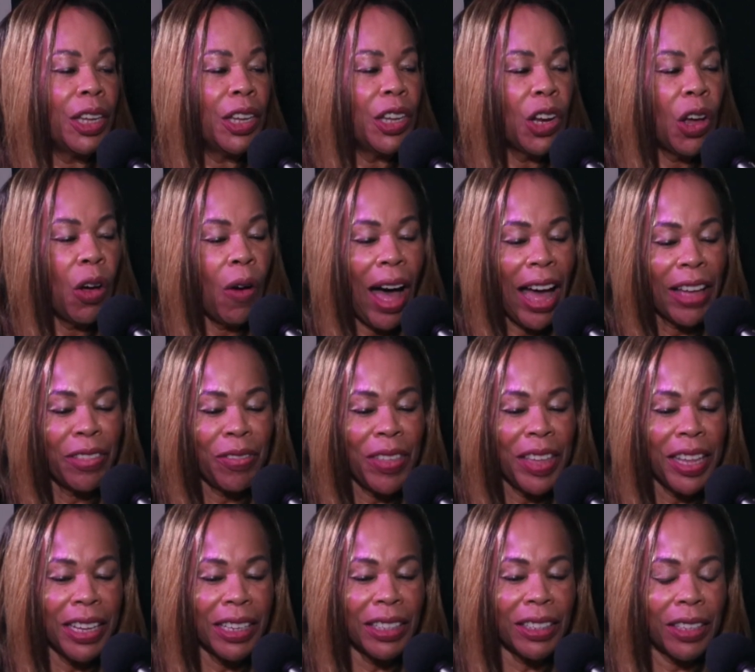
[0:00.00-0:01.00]
I
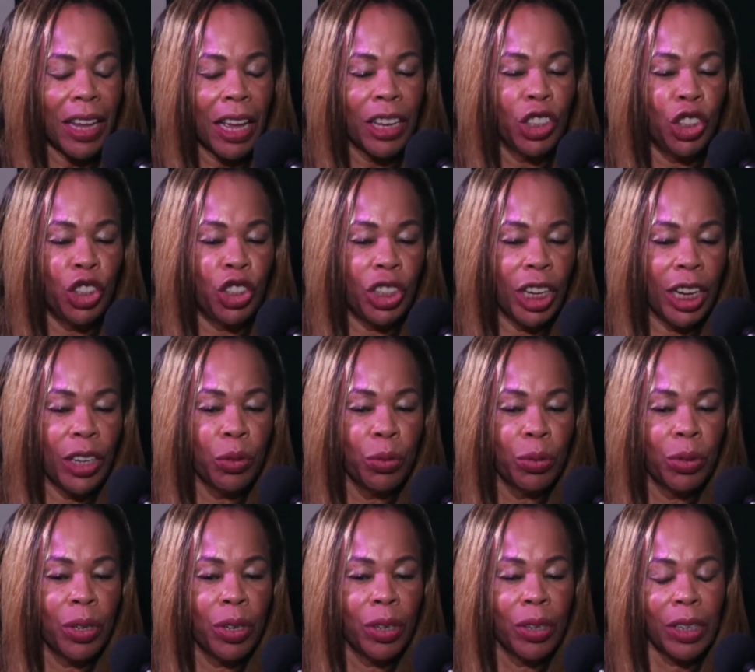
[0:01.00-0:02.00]
think it's a
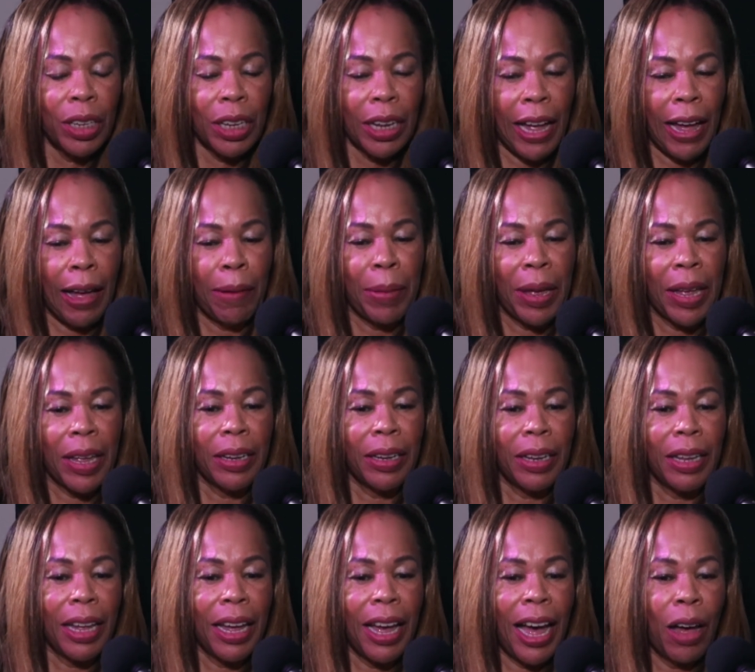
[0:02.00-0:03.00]
general comment.
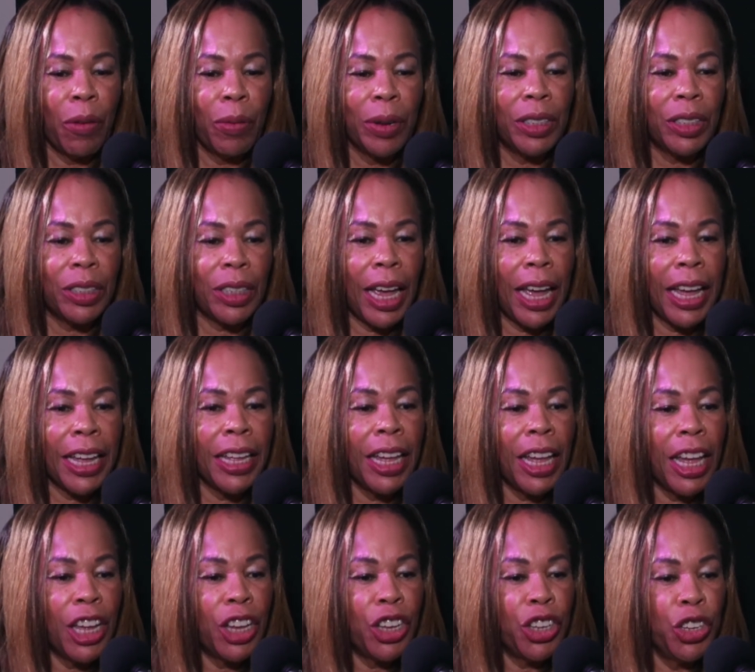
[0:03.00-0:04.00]
I would say
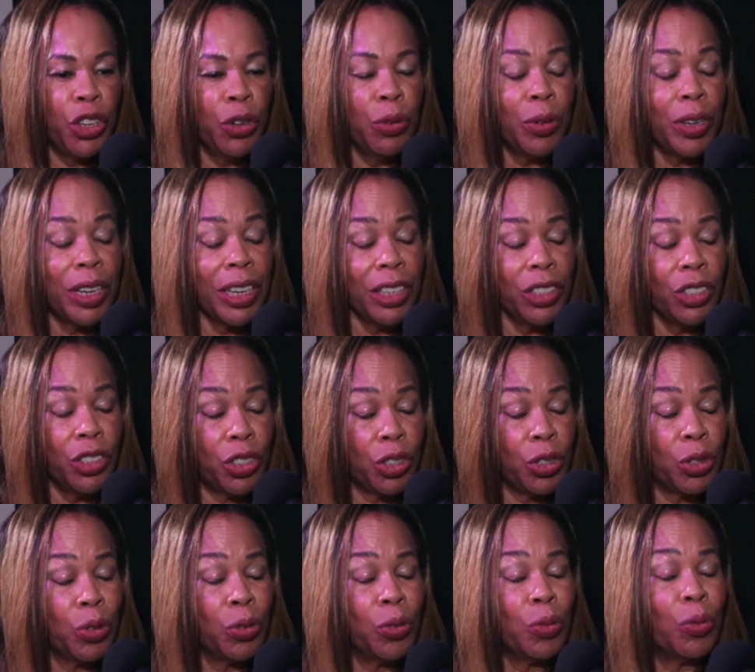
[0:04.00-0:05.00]
you can
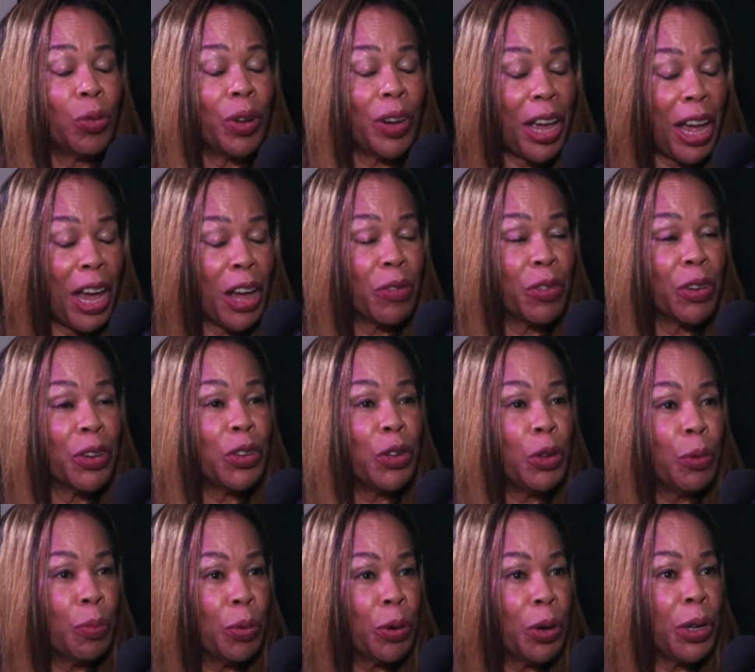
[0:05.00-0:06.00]
do whatever
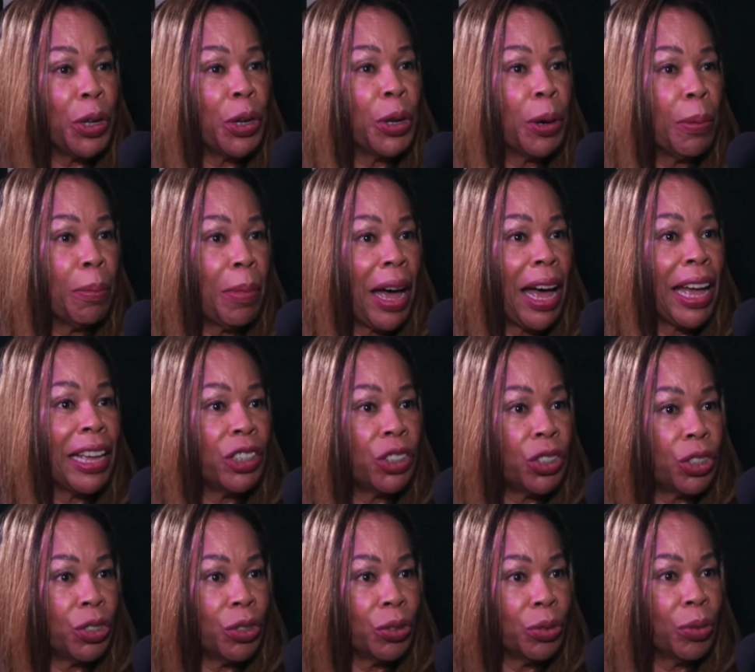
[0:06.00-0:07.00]
you put your mind
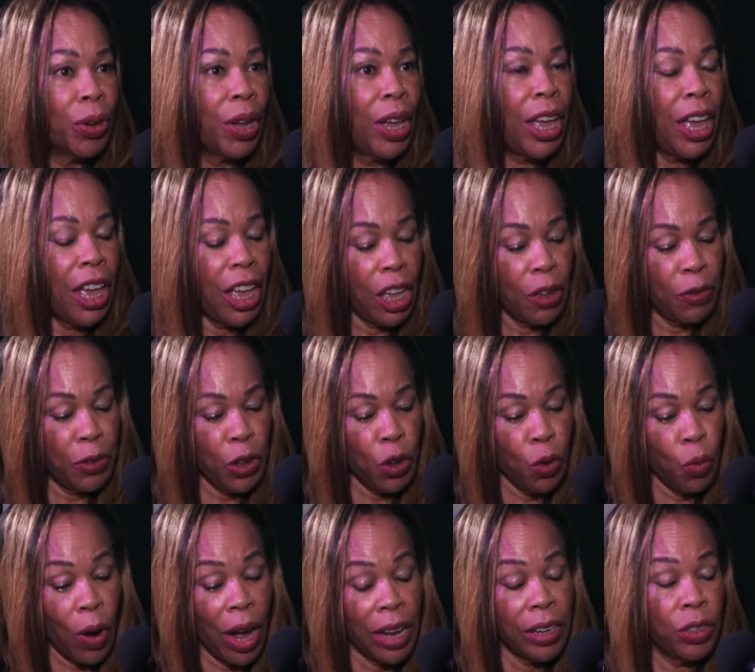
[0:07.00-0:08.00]
to. If
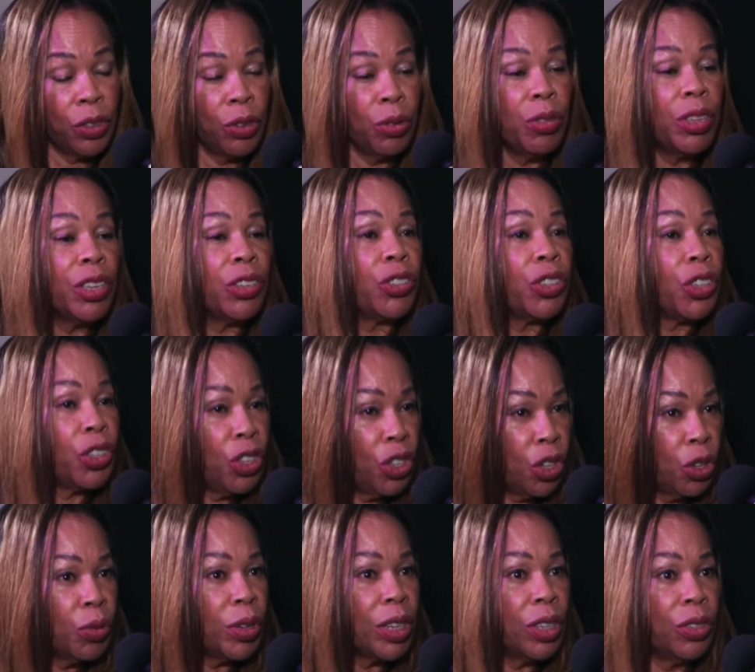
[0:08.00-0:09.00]
you want to do this,
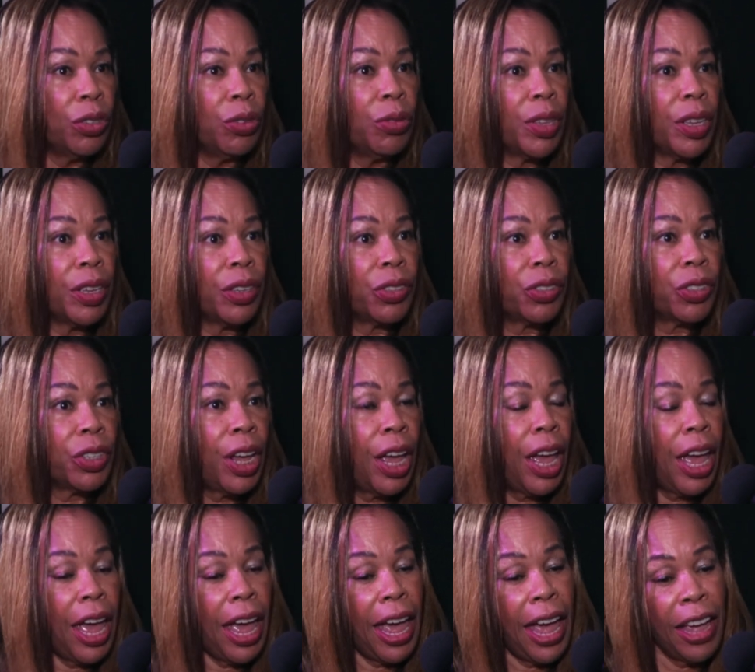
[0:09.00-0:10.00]
you can do this.
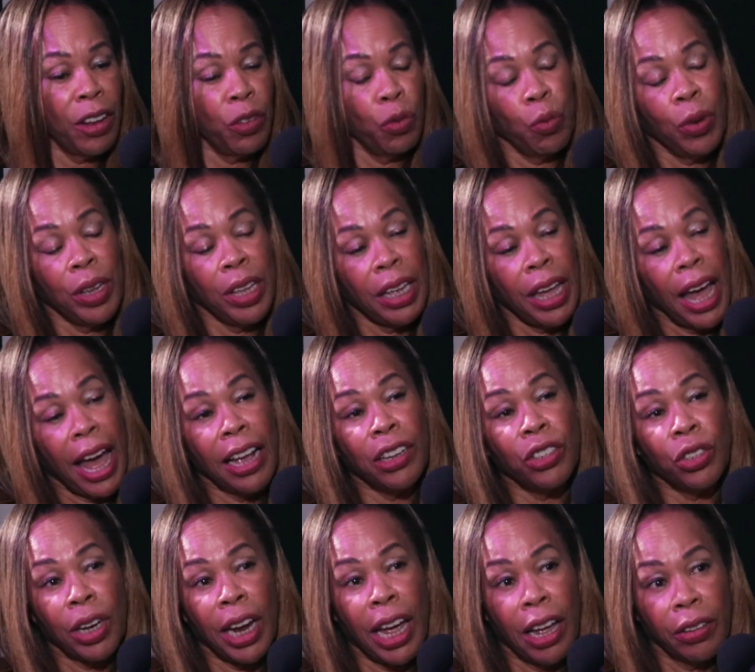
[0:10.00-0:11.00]
And we,
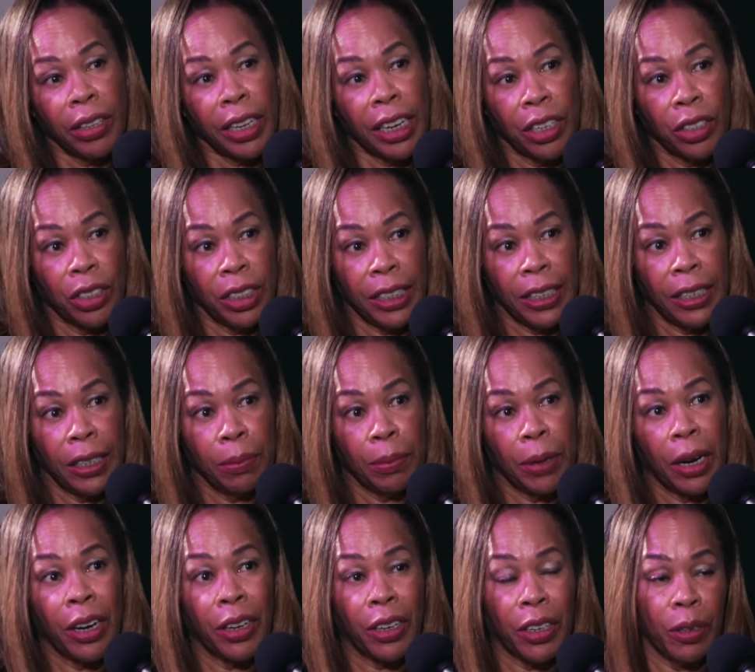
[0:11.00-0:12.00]
as your healthcare
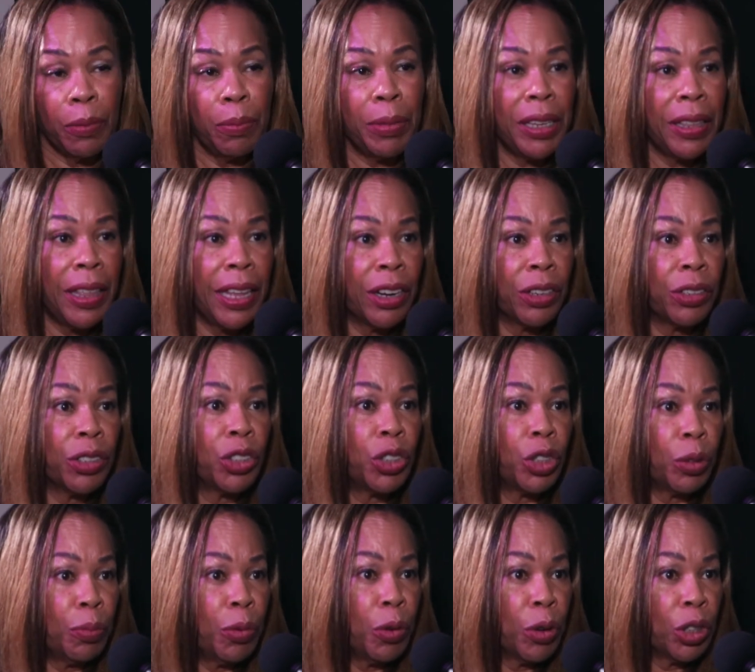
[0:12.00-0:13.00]
team, are going to be there to
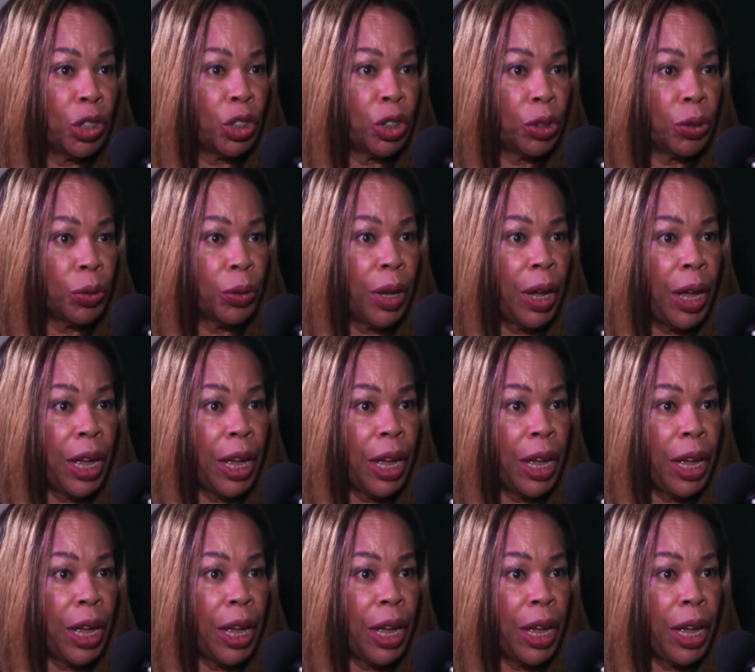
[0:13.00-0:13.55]
support you.